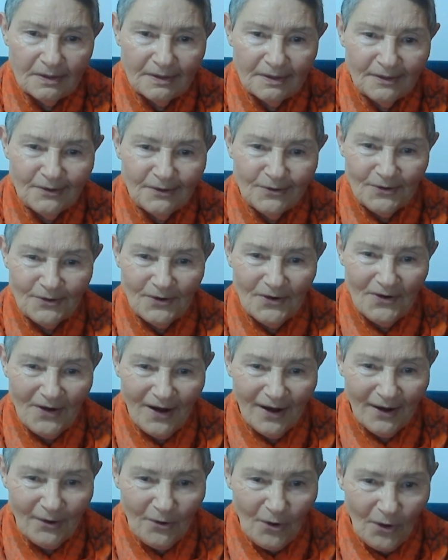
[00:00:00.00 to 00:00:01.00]
You know,
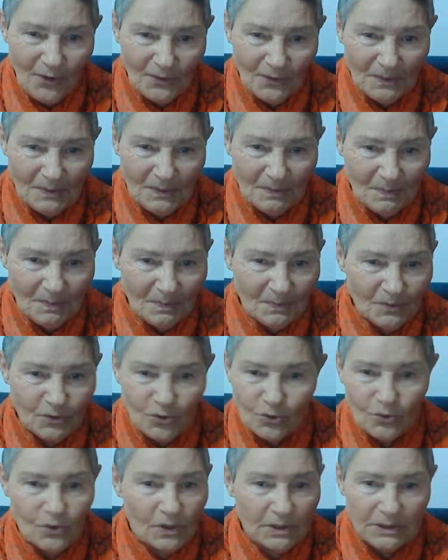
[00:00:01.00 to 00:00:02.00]
I can't
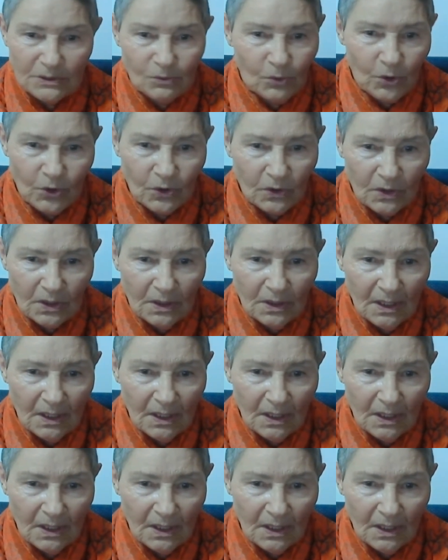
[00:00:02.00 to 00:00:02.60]
do this work